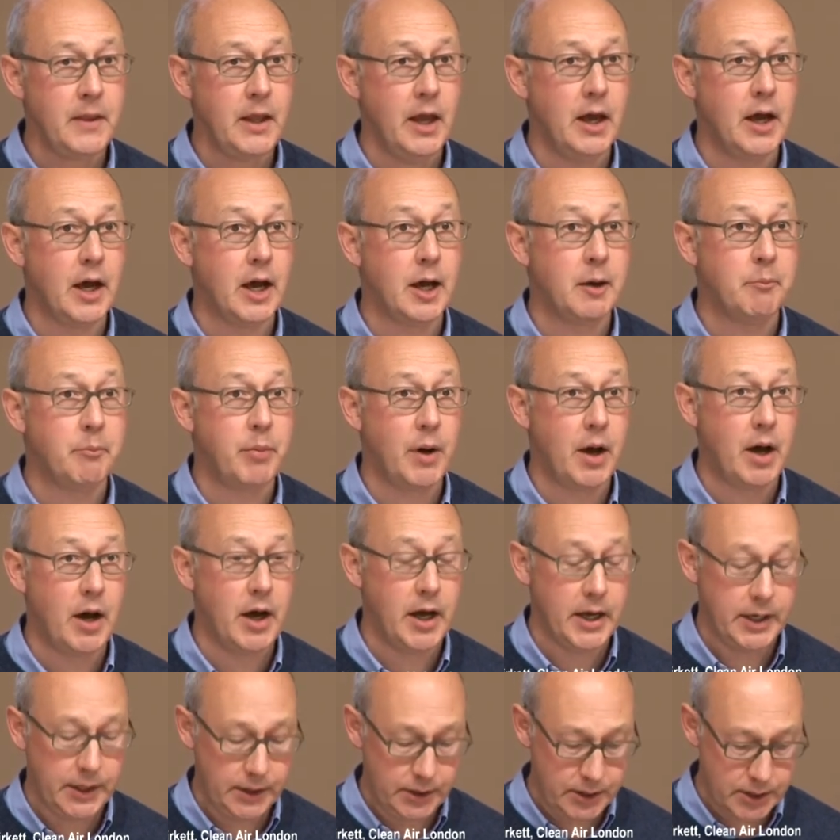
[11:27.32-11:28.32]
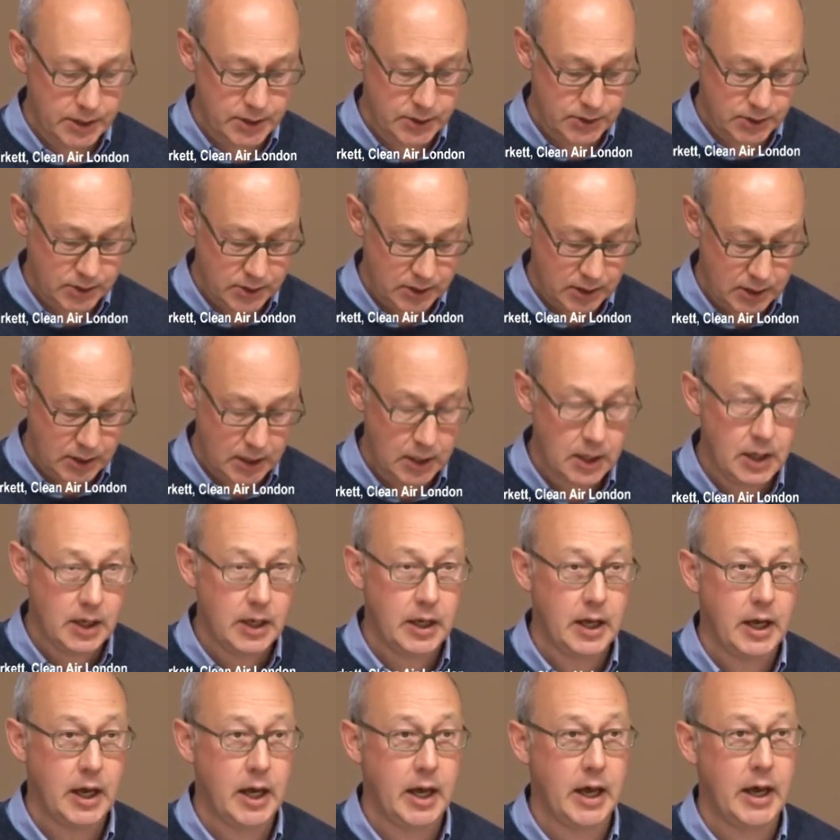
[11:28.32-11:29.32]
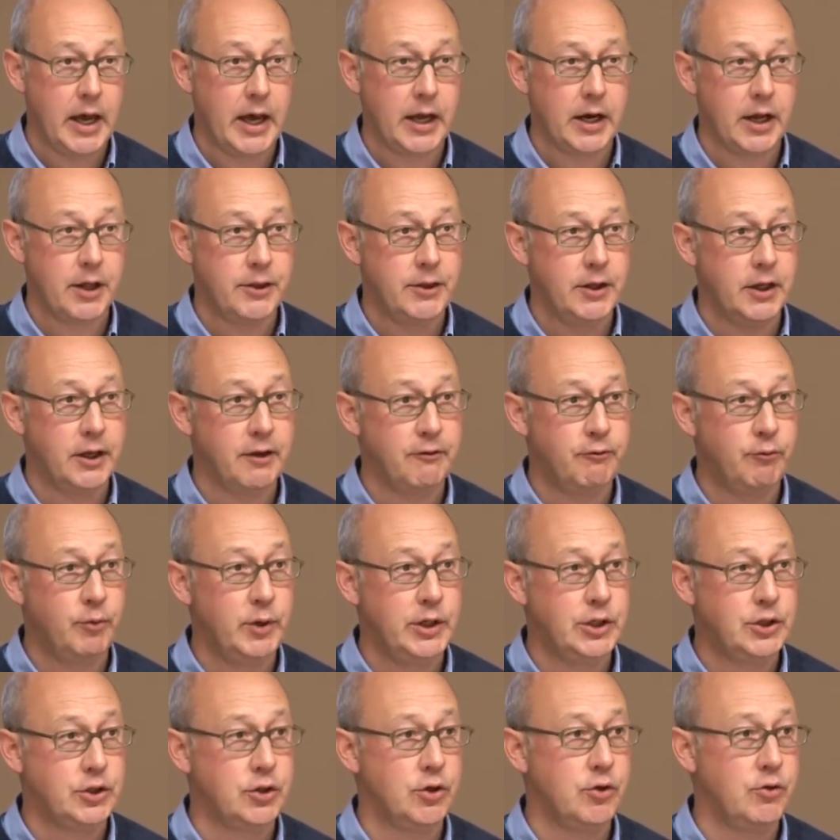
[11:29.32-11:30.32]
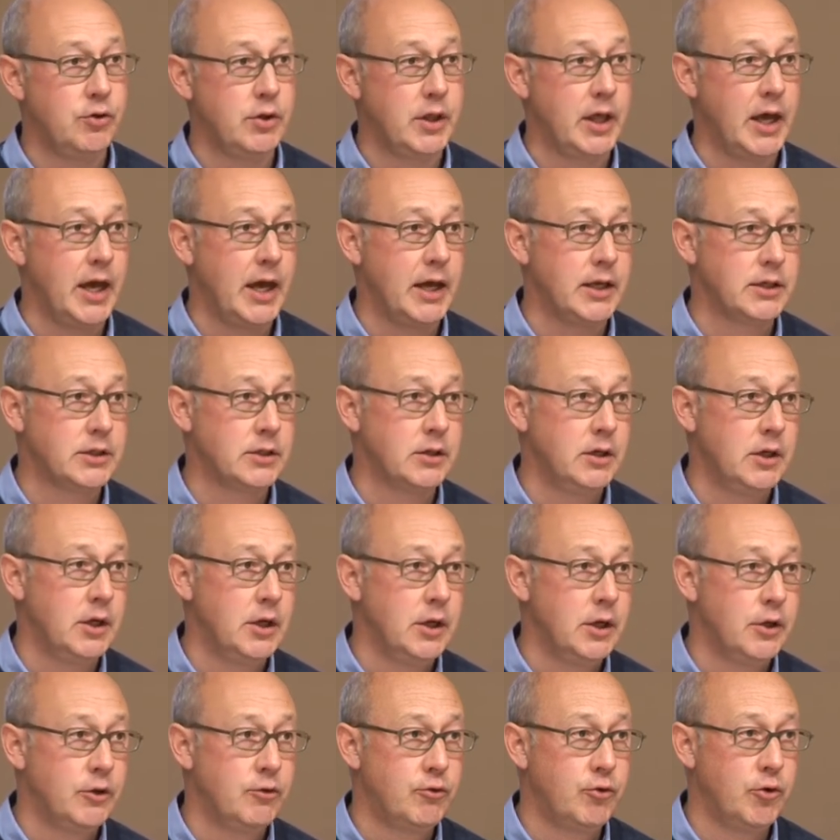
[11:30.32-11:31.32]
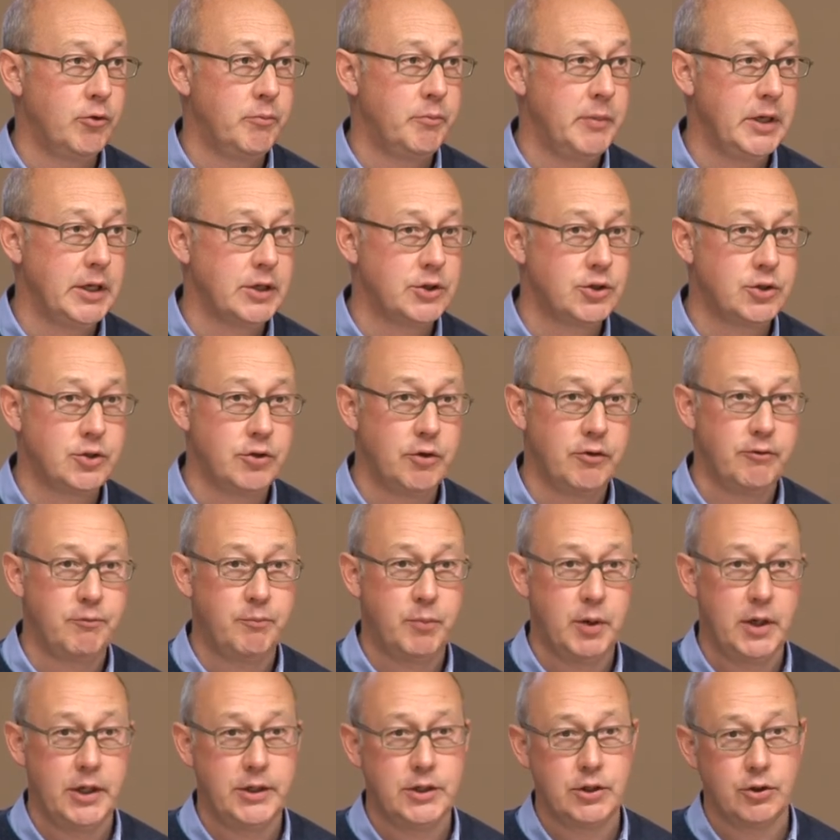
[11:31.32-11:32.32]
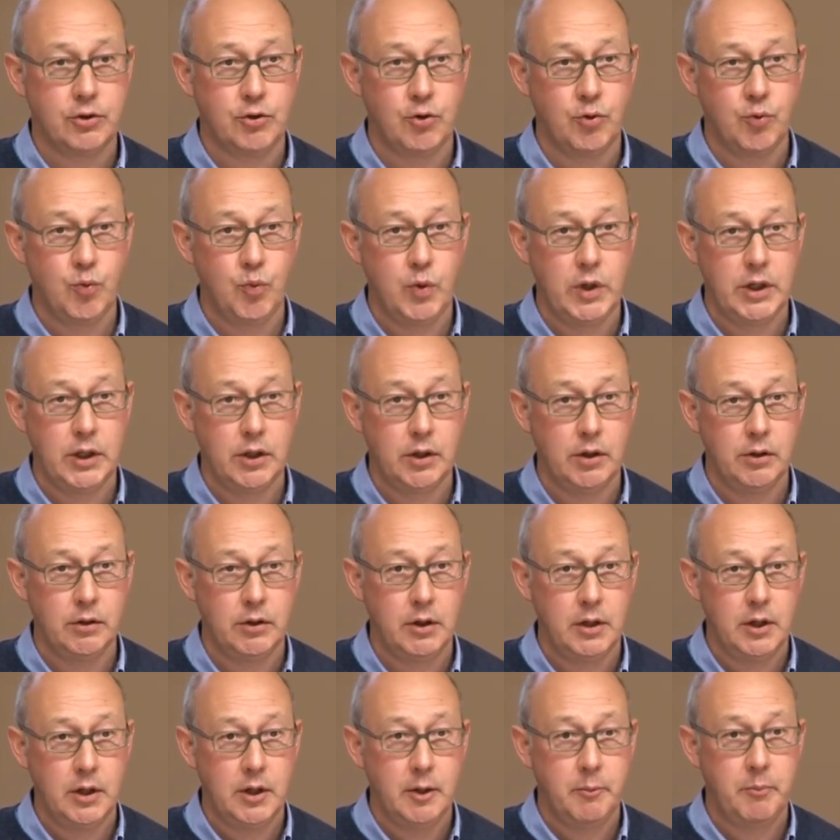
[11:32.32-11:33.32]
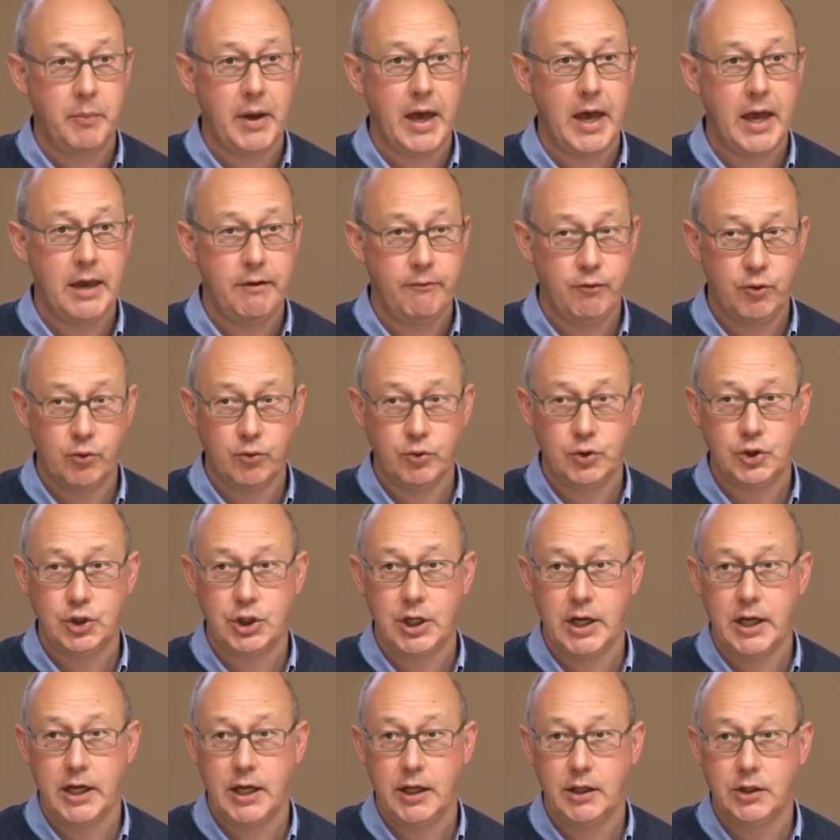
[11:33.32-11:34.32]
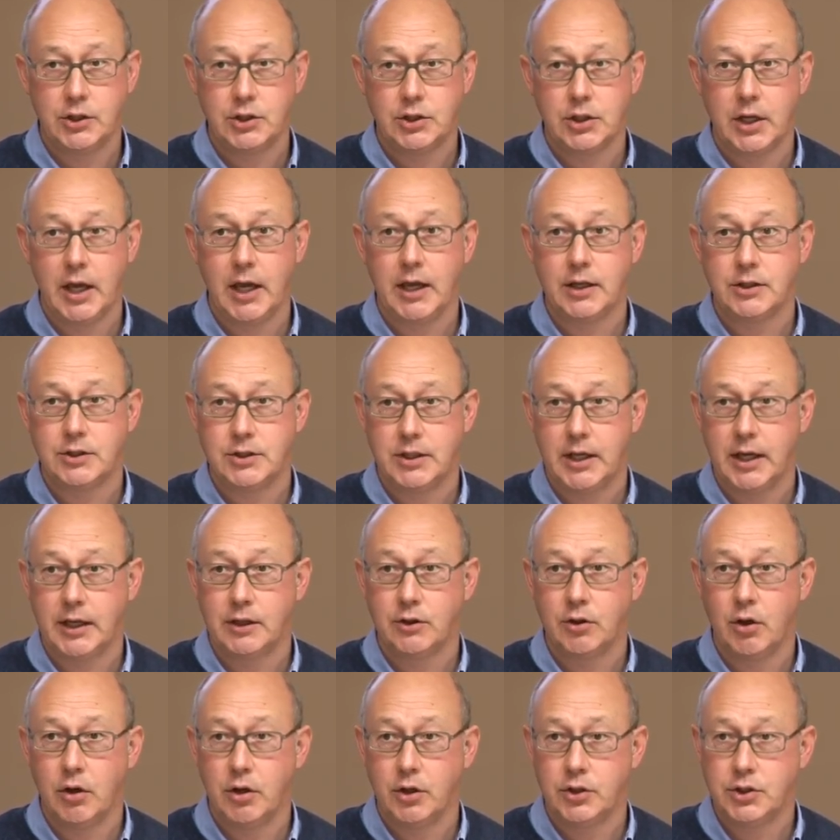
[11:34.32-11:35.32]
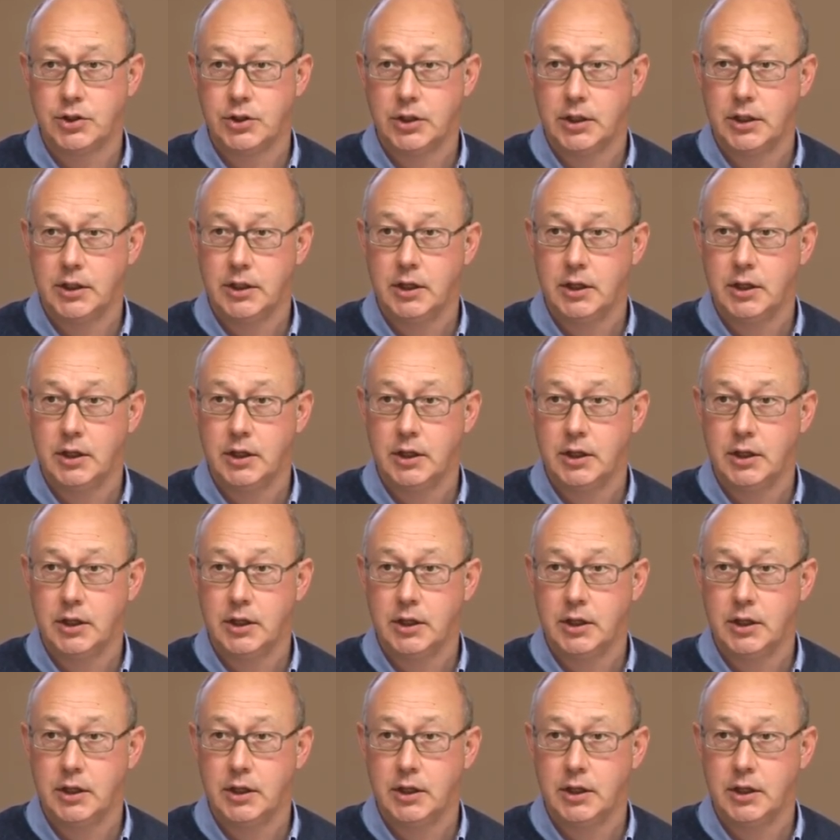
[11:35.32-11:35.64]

uh, behind this. Uh, and I think if we do that through a mixture of political will, behavioural change, and technology,